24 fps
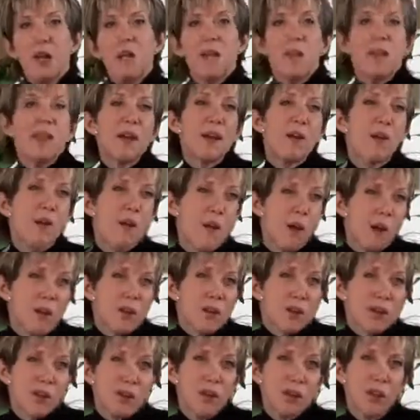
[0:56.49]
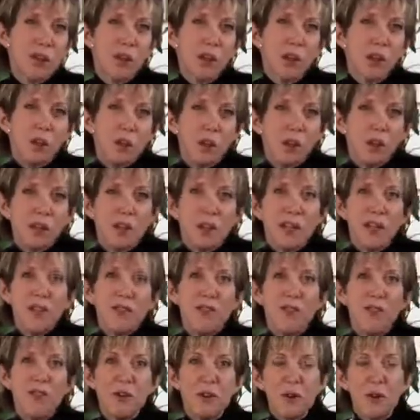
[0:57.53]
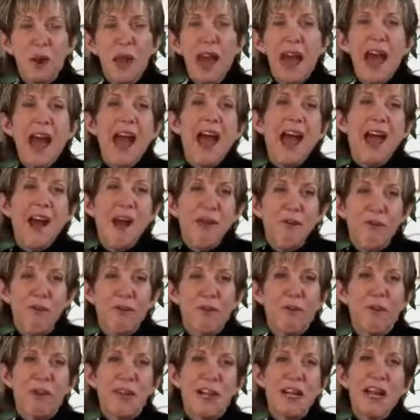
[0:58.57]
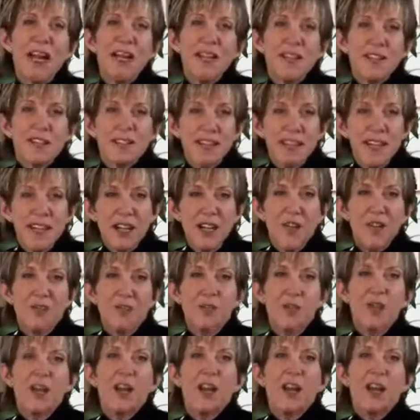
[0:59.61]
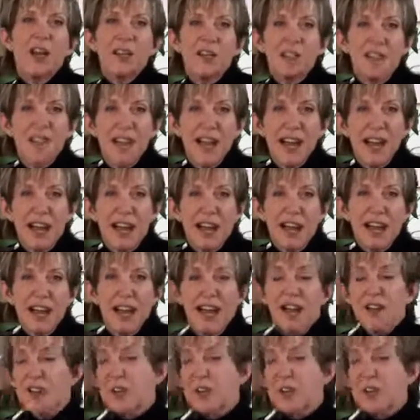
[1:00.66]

but there are also the little things you do every single day.